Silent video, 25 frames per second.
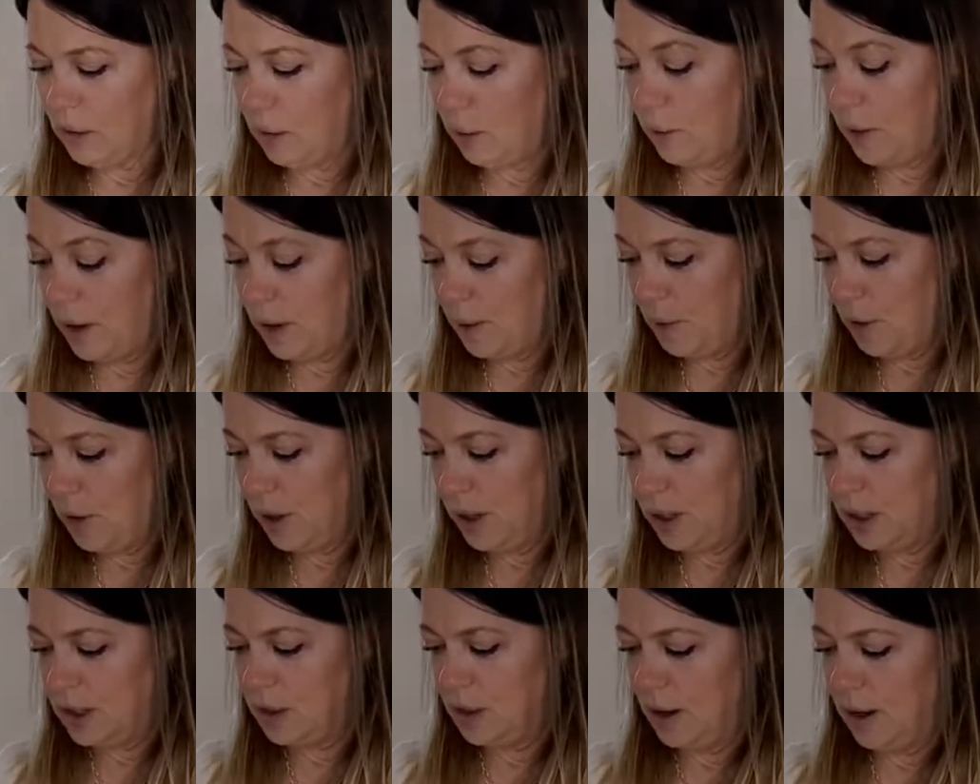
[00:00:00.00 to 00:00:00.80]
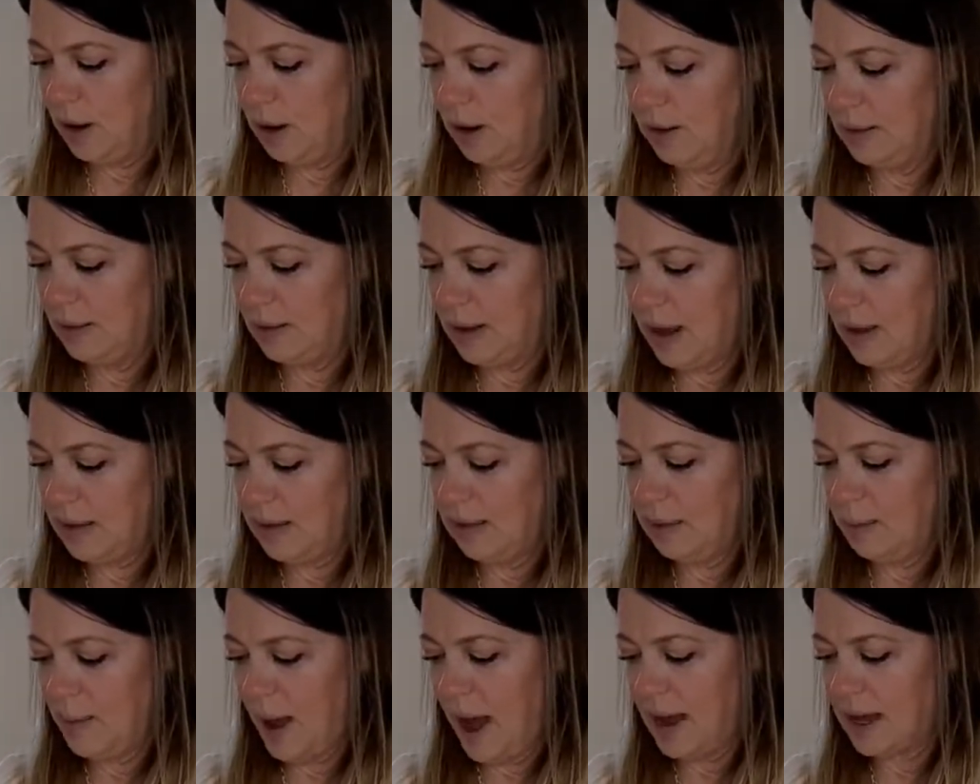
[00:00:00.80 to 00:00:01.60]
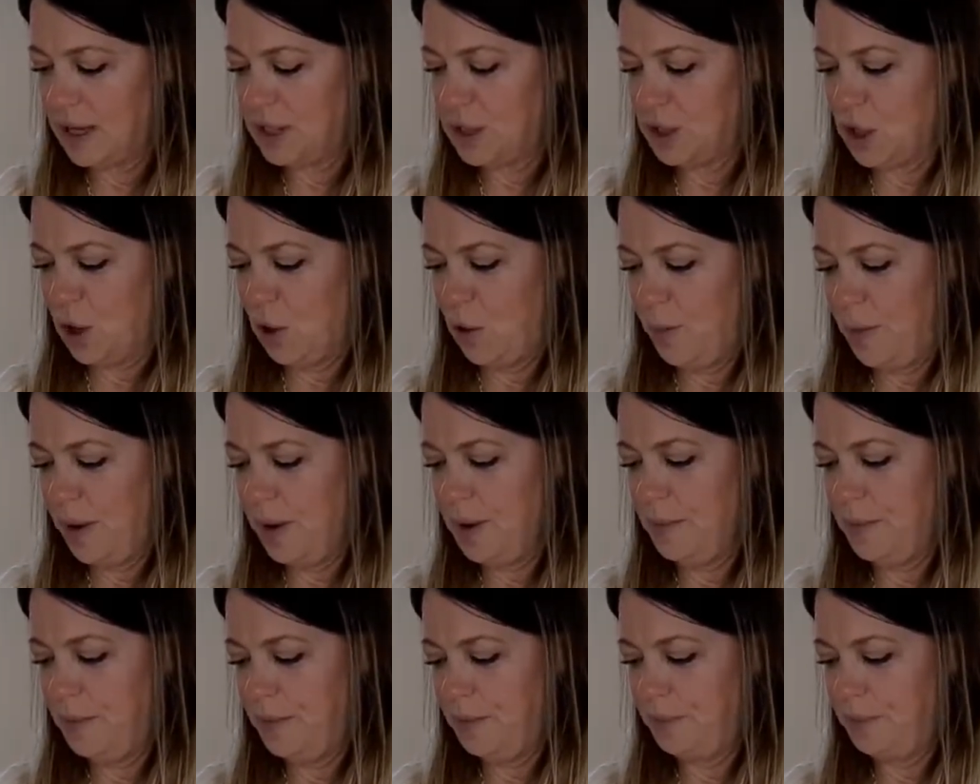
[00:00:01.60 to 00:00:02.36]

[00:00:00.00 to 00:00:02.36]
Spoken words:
or what I'm going to do here is cut this package open